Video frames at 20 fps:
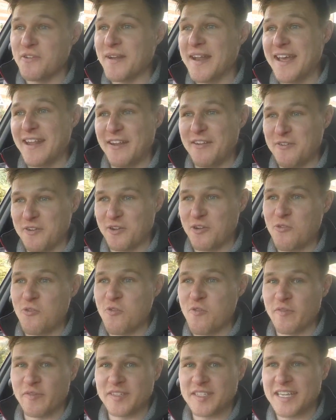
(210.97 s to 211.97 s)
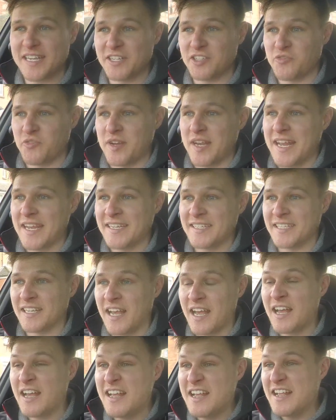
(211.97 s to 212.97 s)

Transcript: let alone a quarter of a century later.